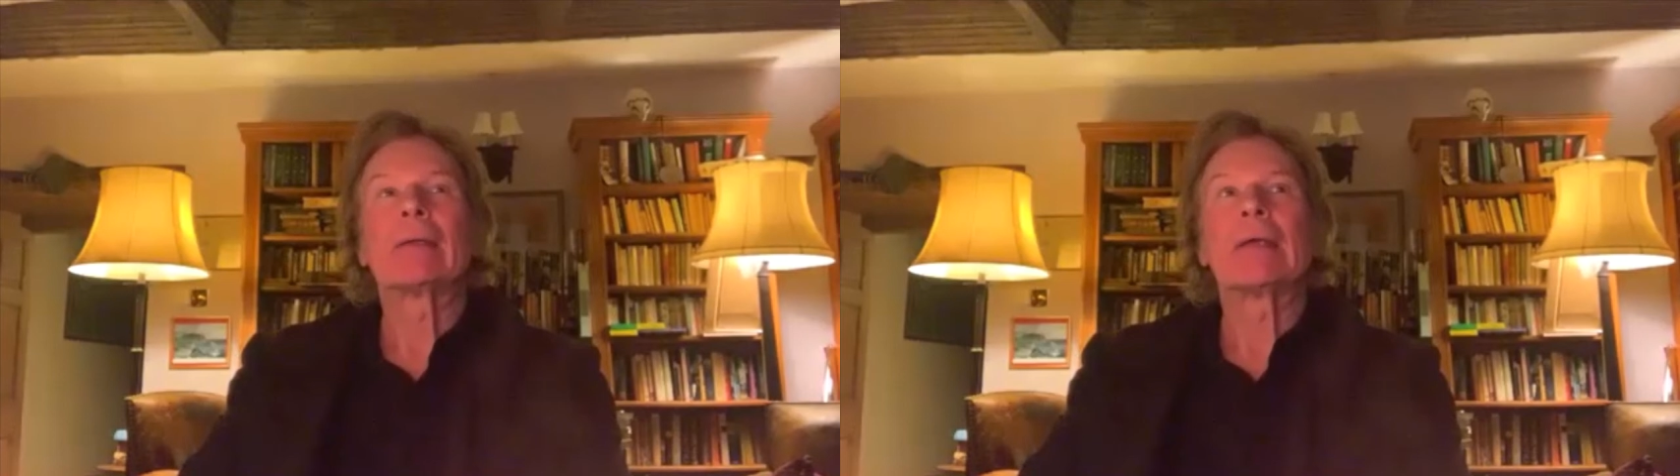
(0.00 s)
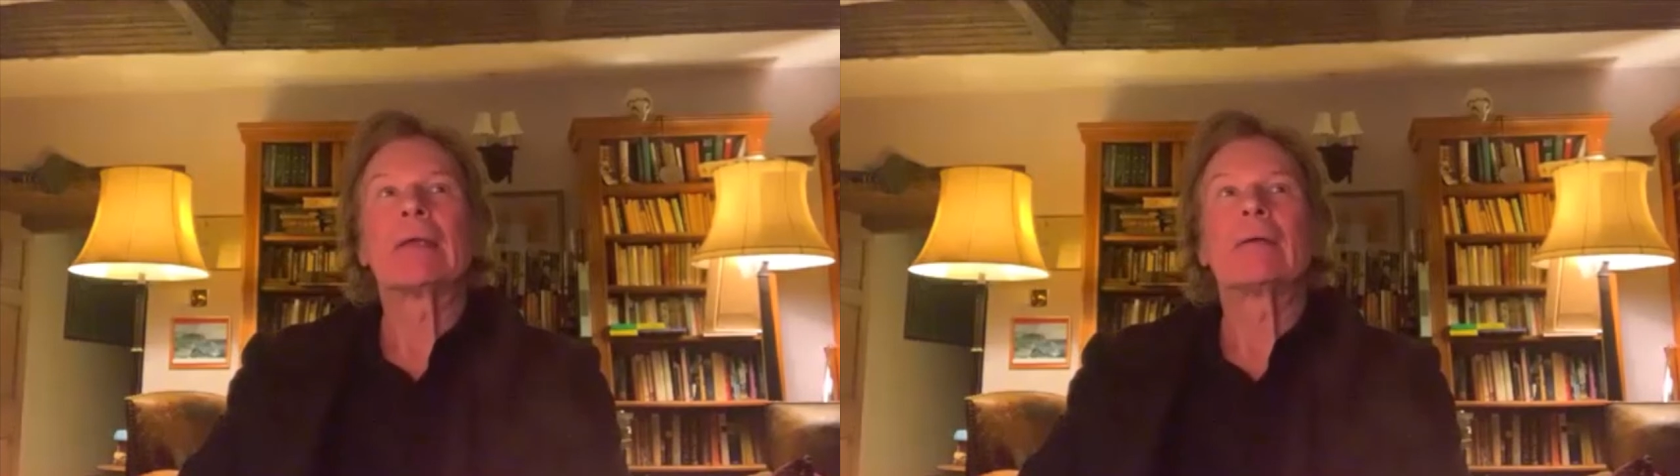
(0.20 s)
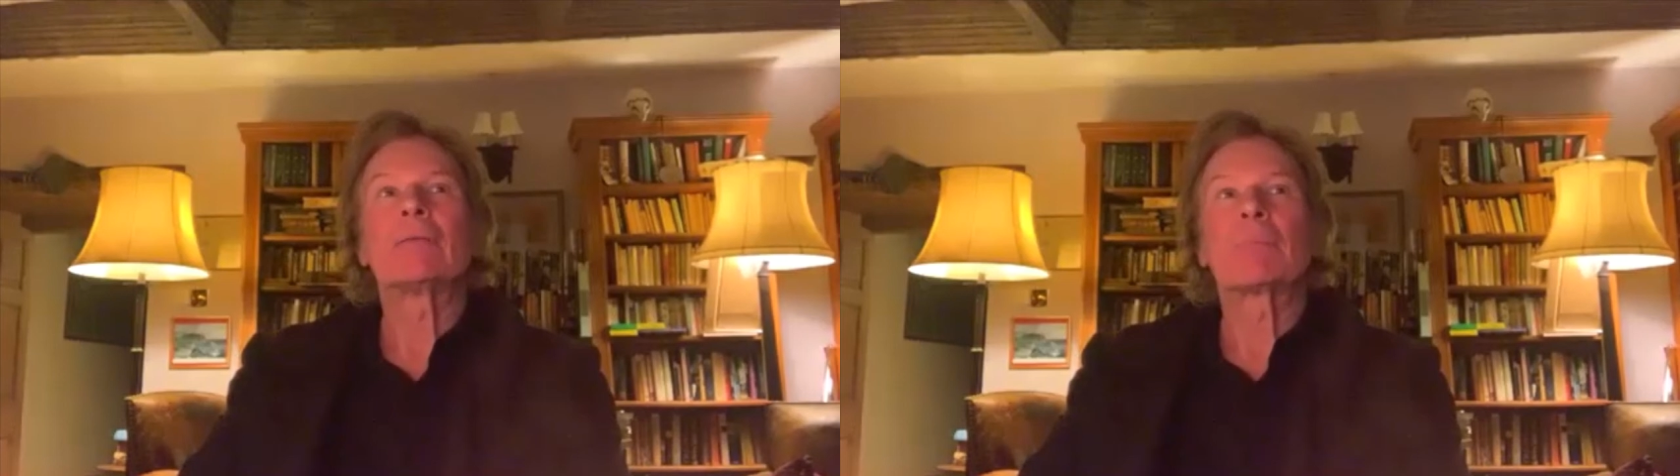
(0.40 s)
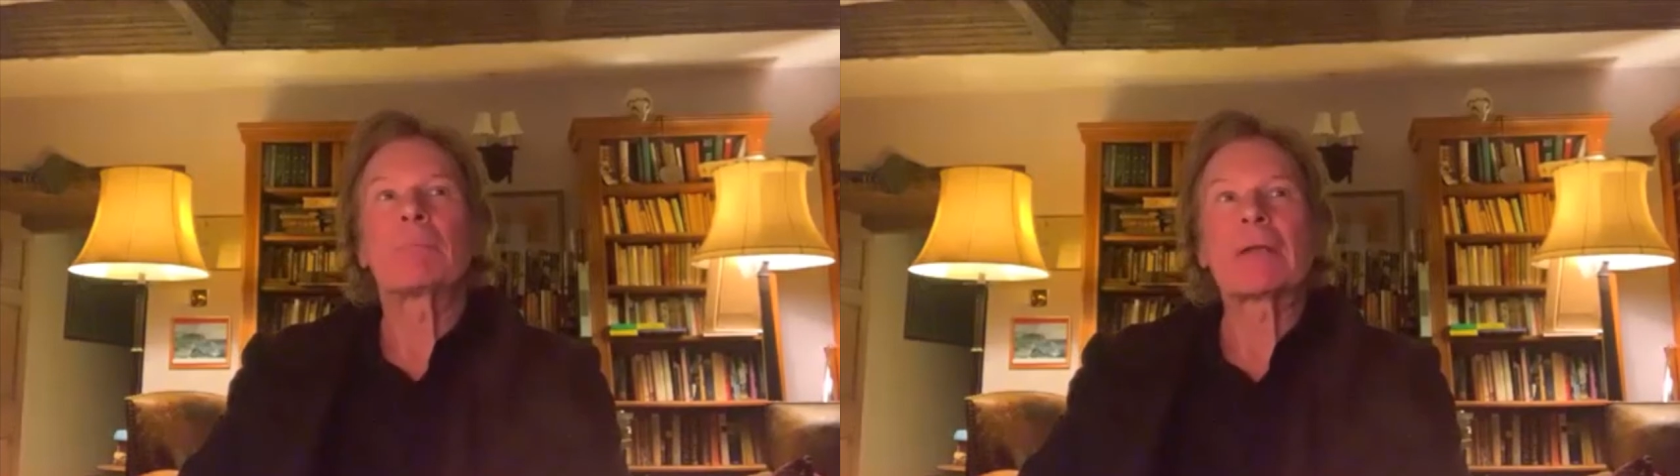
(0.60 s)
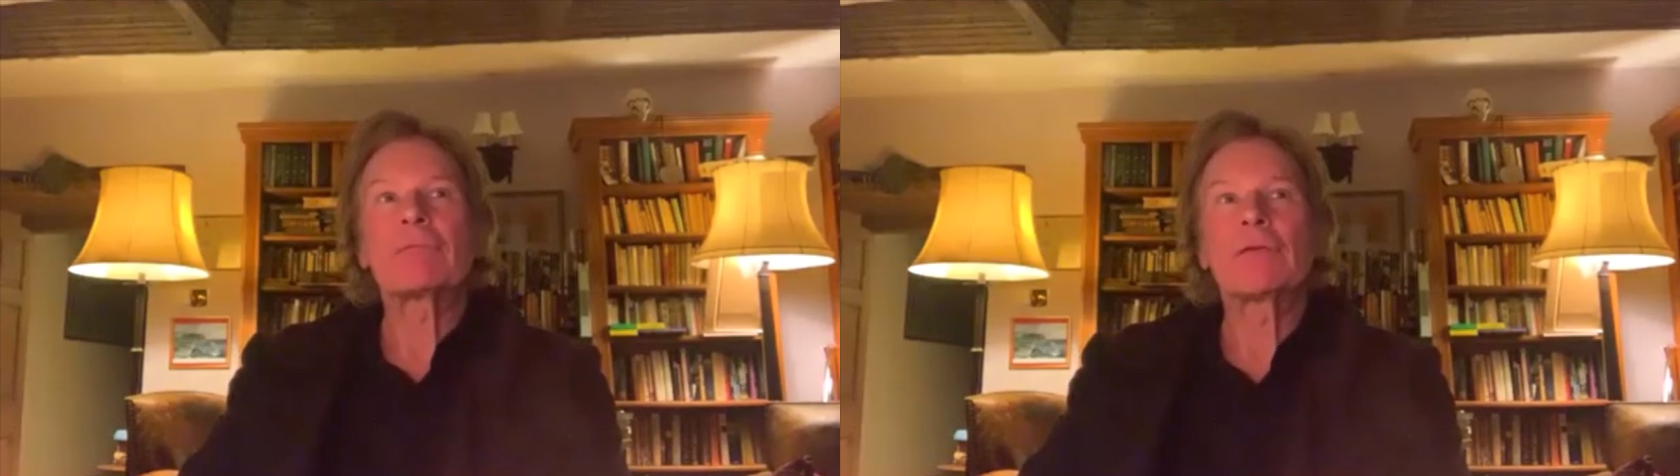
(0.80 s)
it was
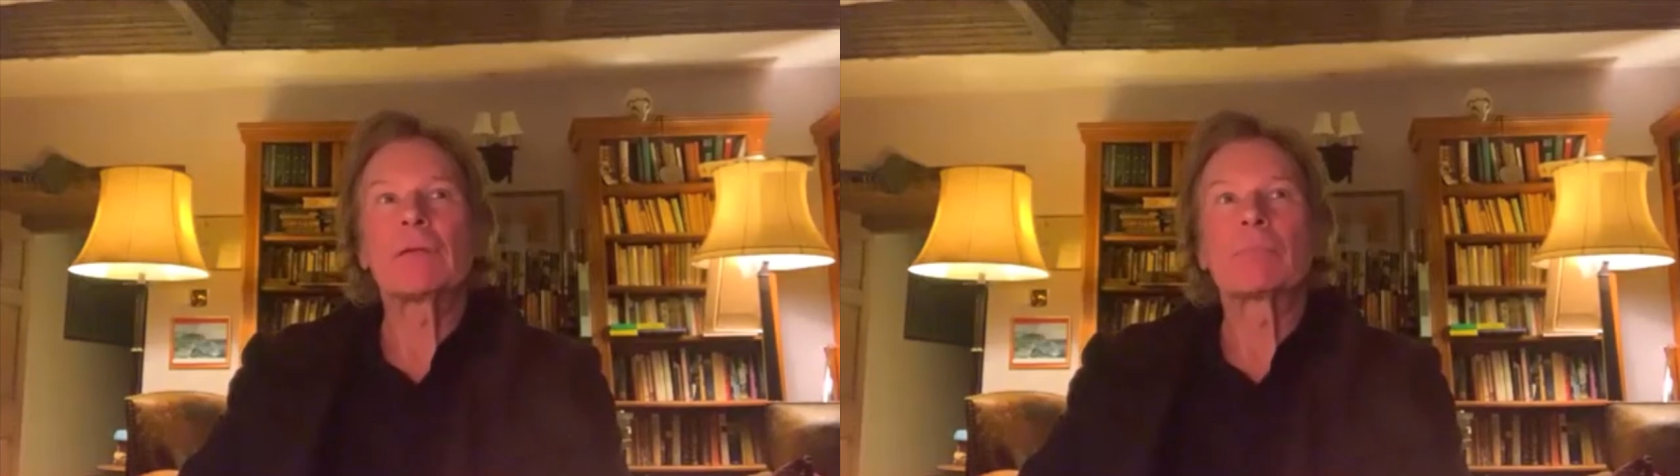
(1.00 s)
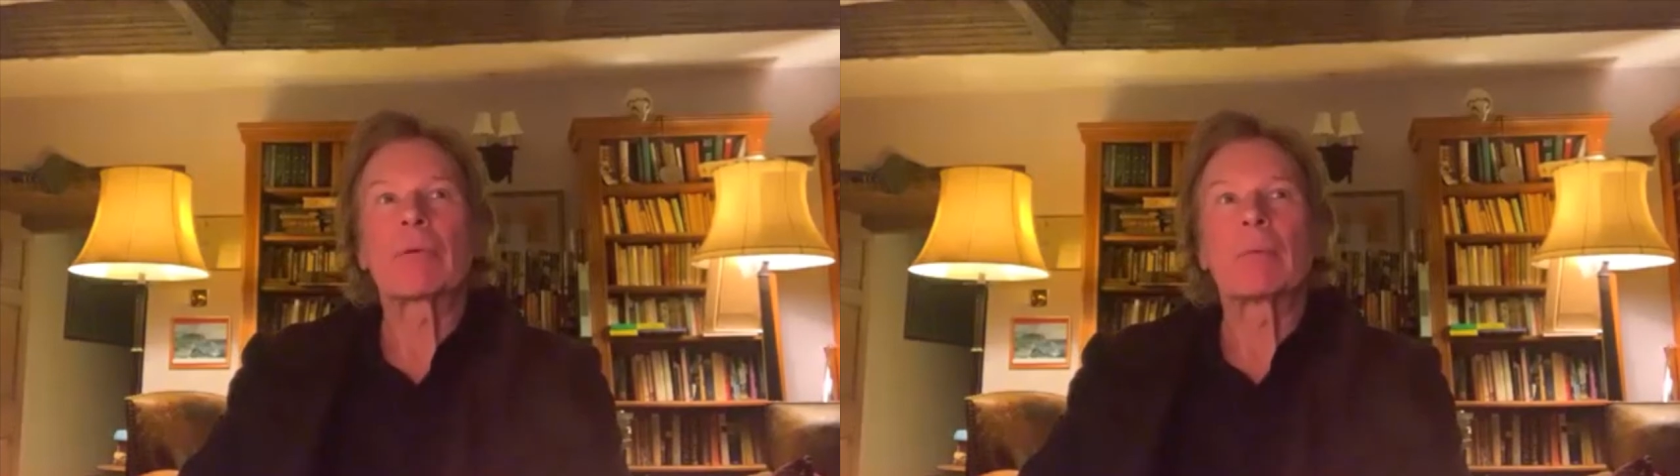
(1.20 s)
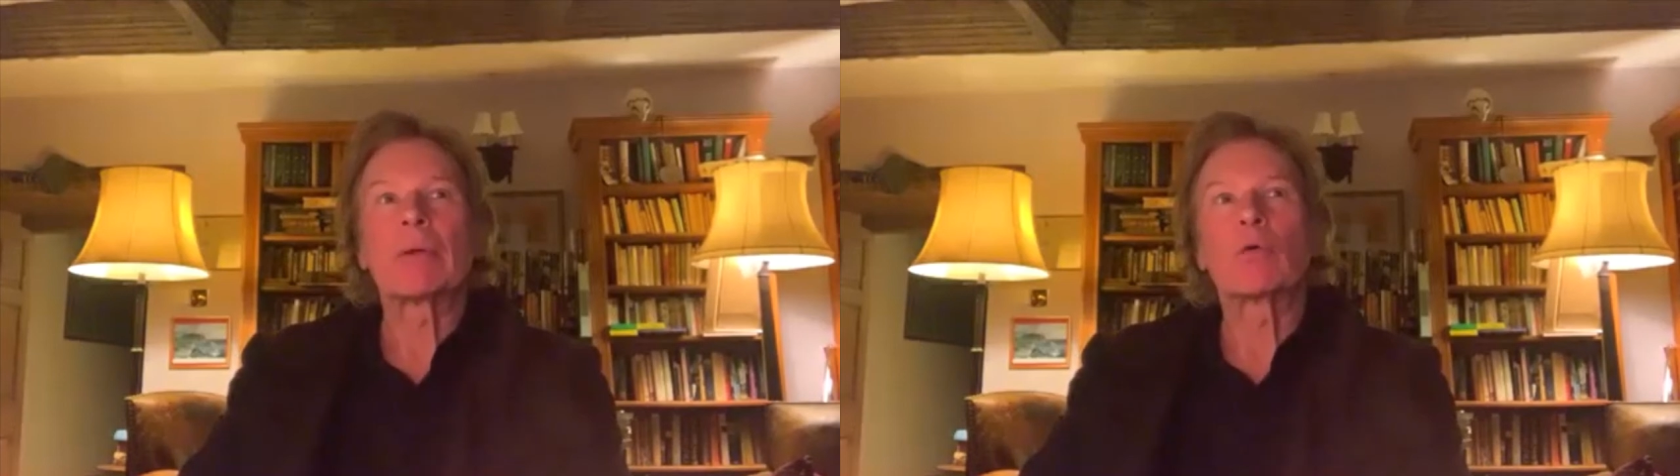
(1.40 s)
a better film probably,